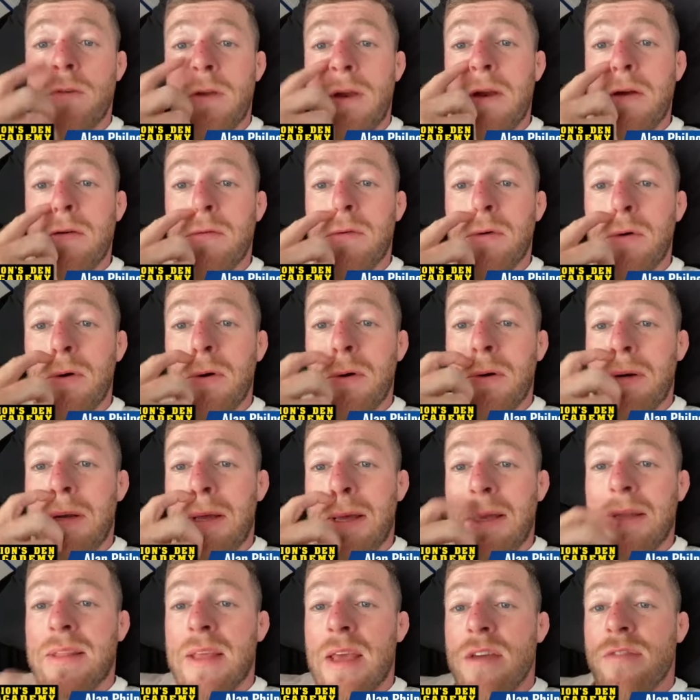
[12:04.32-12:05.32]
Three or four,
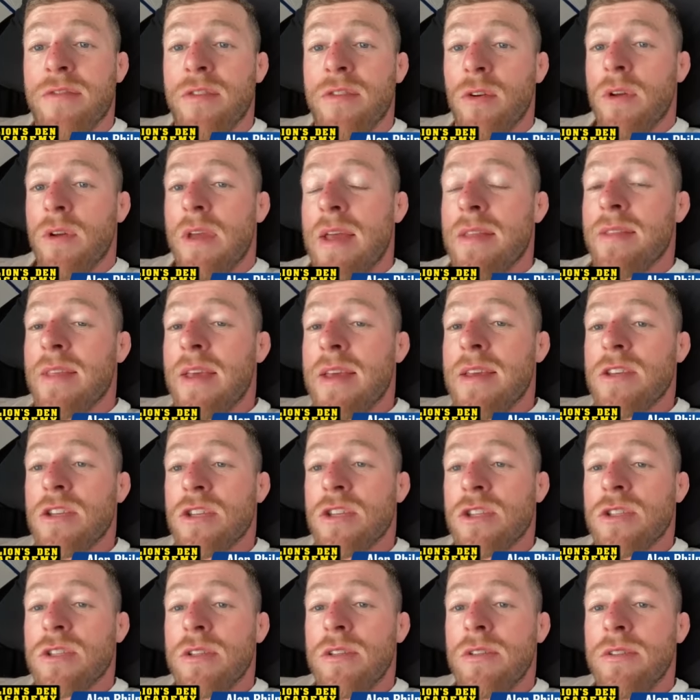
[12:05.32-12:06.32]
like that. But get
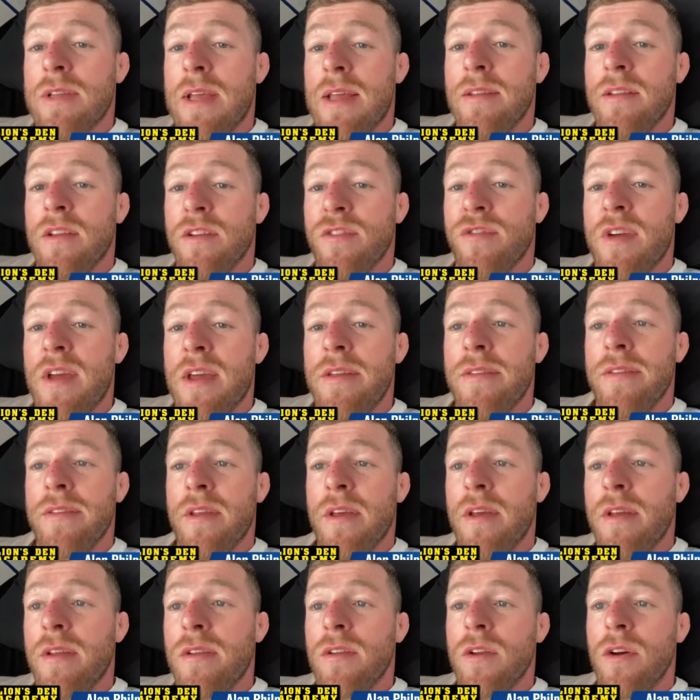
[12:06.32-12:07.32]
this, then defend
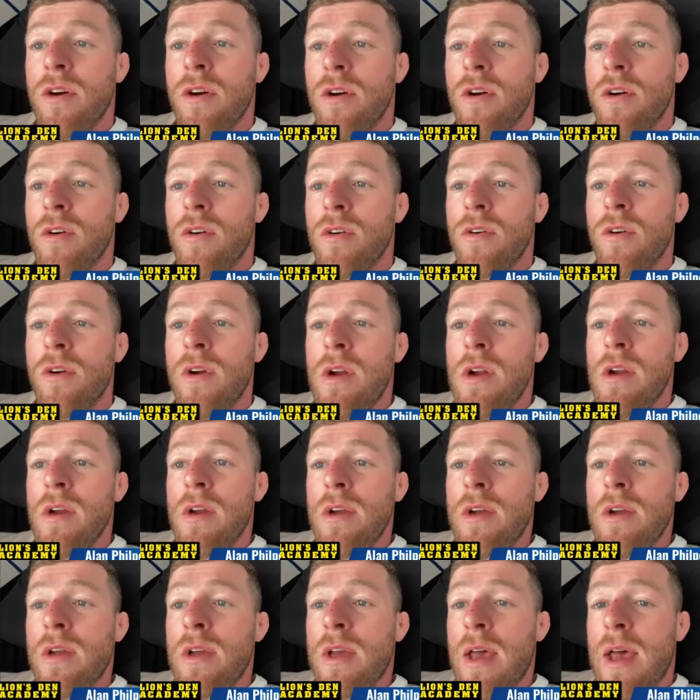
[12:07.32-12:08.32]
it. No,
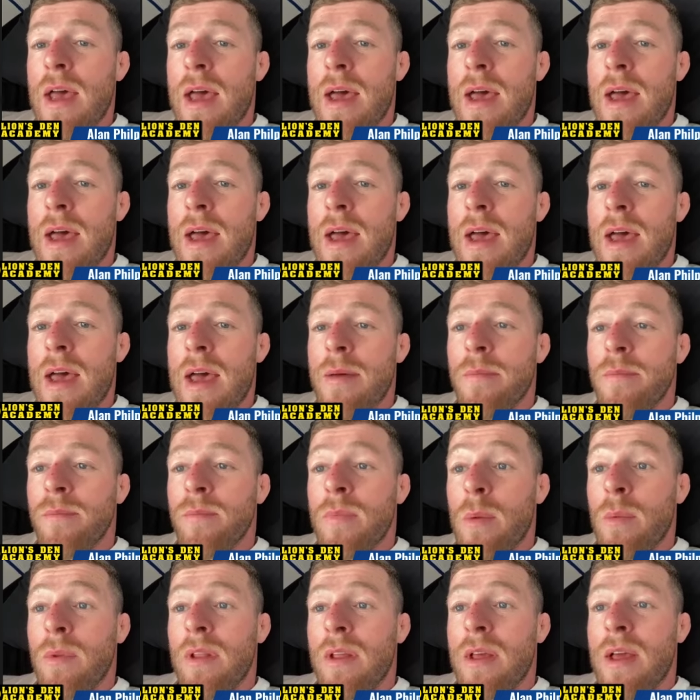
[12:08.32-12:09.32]

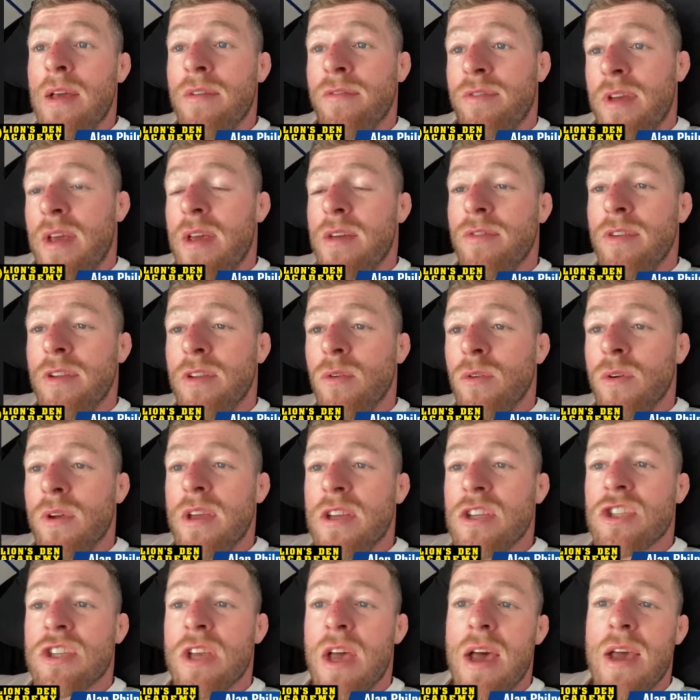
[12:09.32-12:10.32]
um, if, if it don't
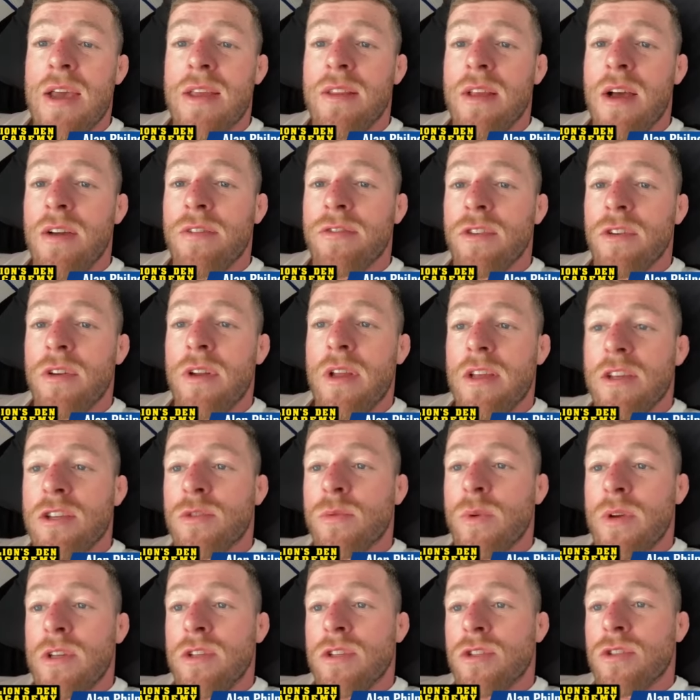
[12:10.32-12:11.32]
get signed after this,
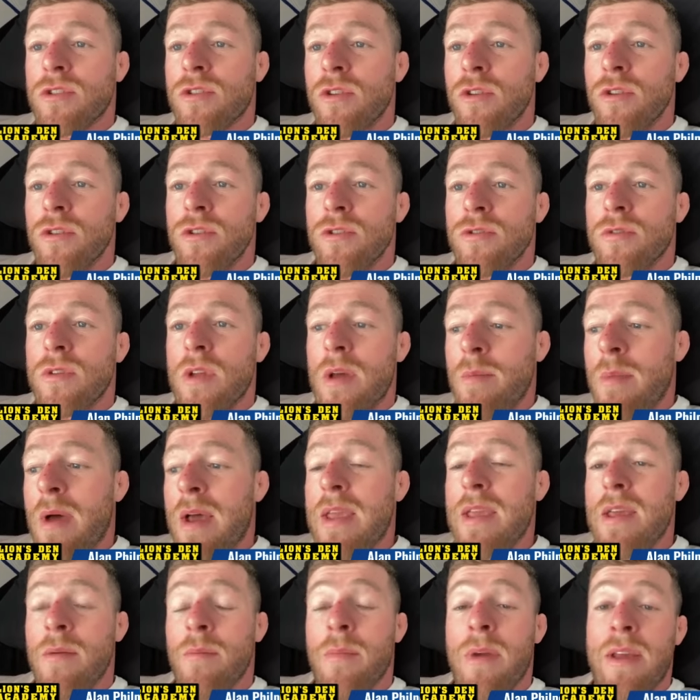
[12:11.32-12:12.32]
which I
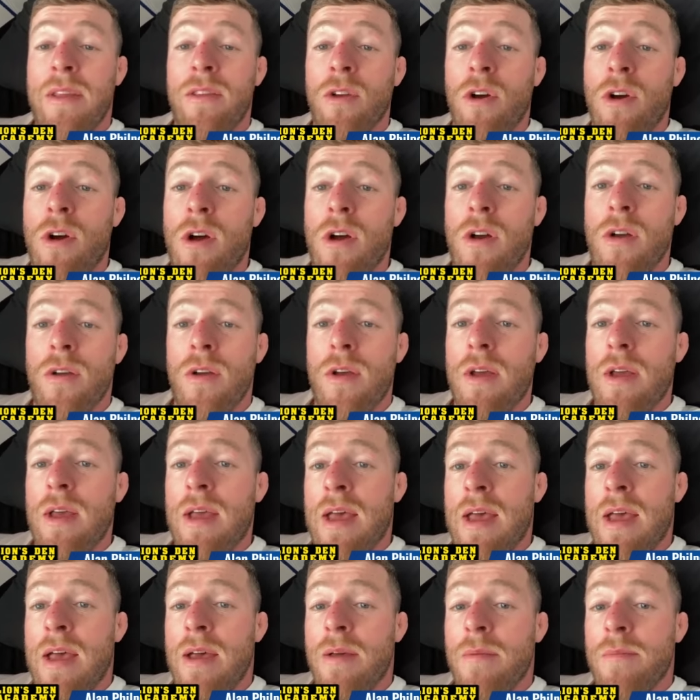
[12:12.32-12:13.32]
might, I might not.
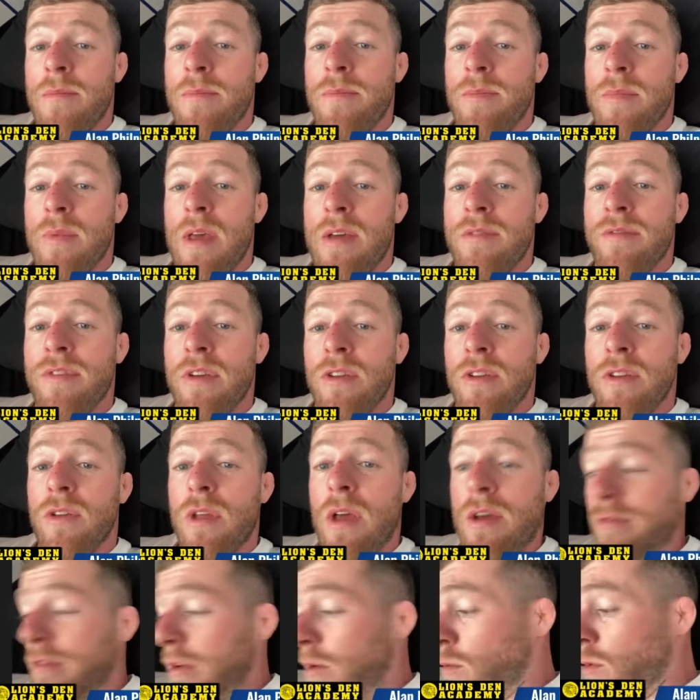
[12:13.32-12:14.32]
Um, if it
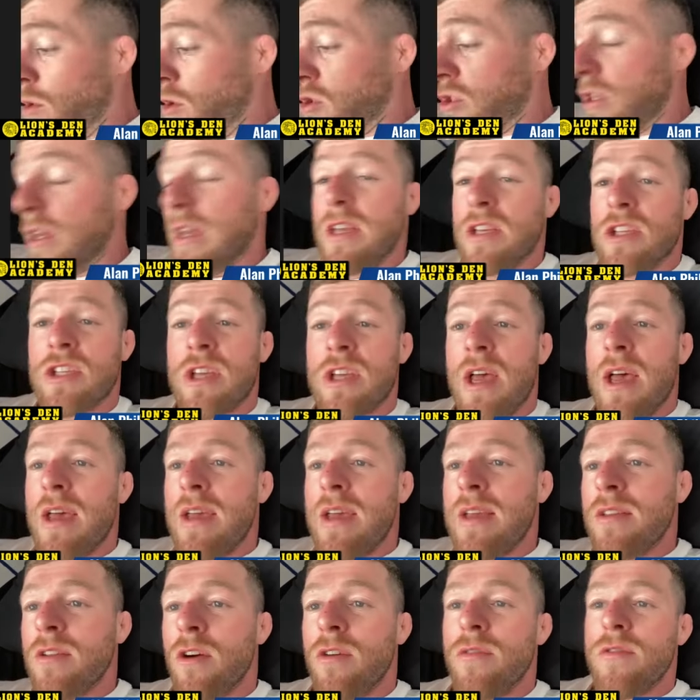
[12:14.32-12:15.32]
if it was to get
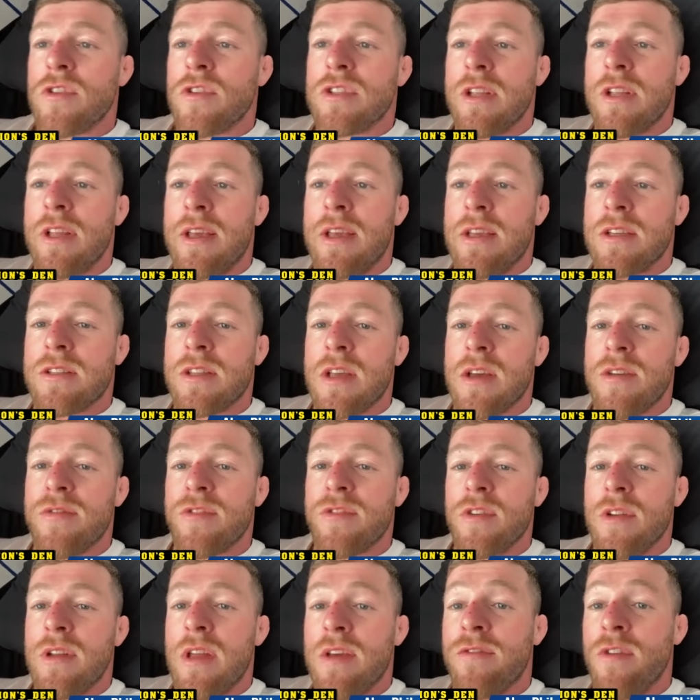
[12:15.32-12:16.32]
signed, obviously it's
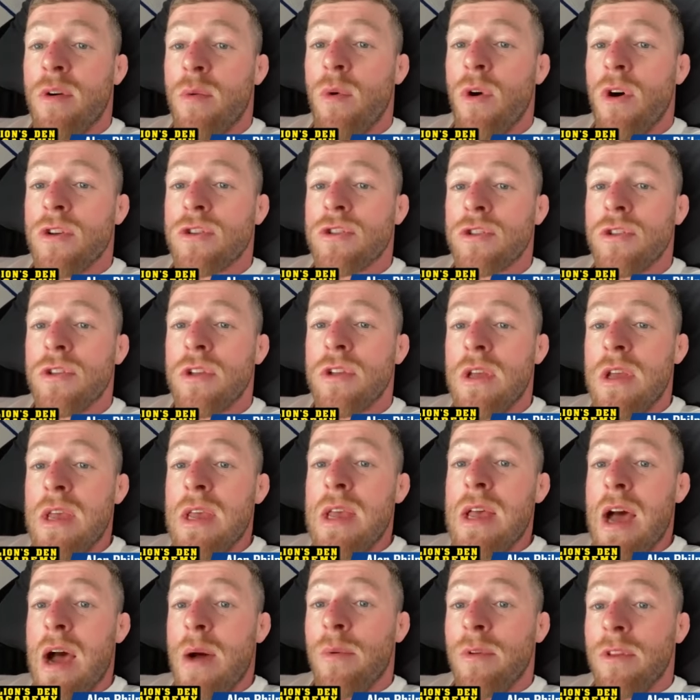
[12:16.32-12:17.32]
different. If it wasn't,
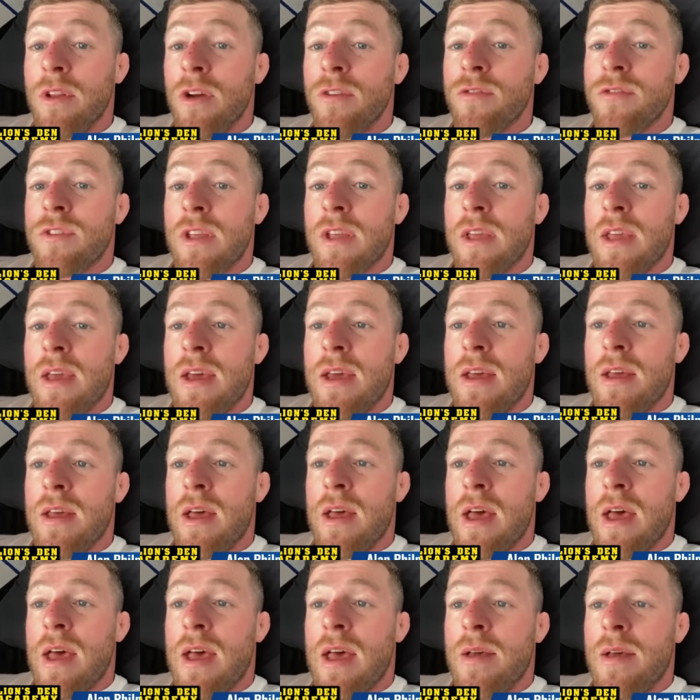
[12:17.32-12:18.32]
I would love to get
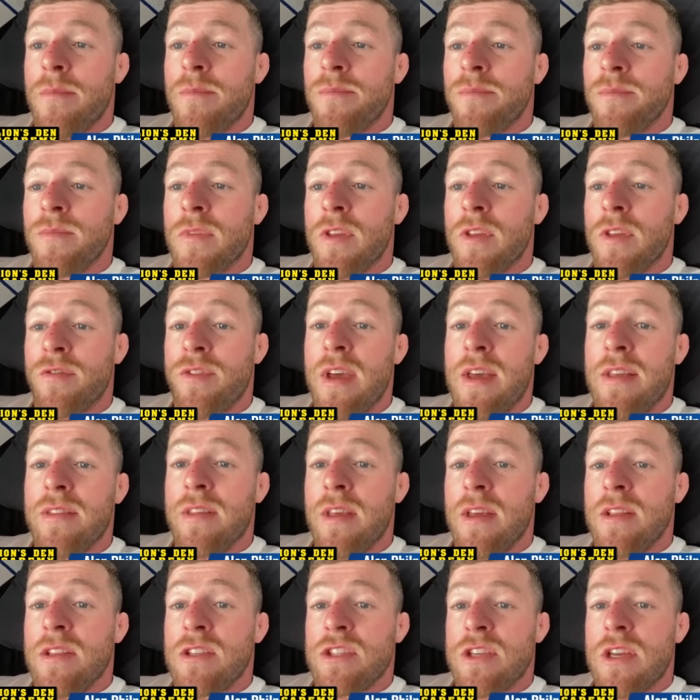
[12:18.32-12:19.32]
um defend
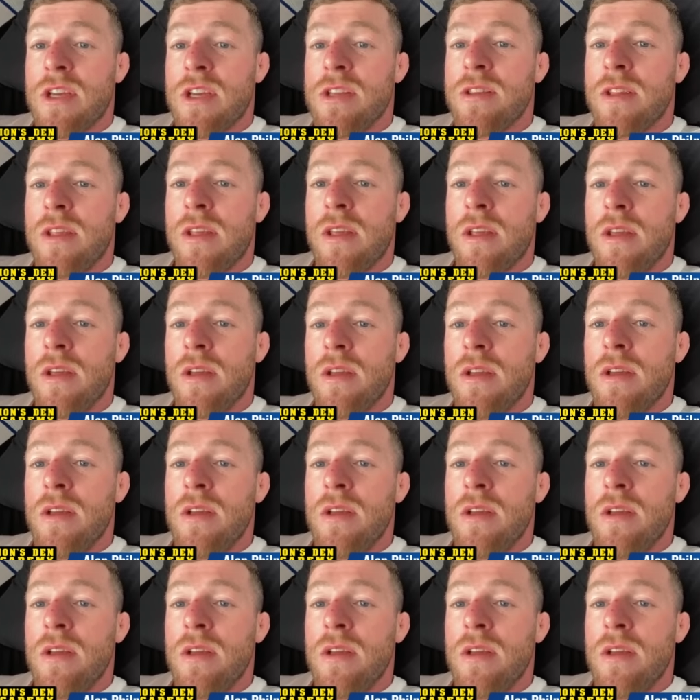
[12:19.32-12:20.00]
it in Sydney.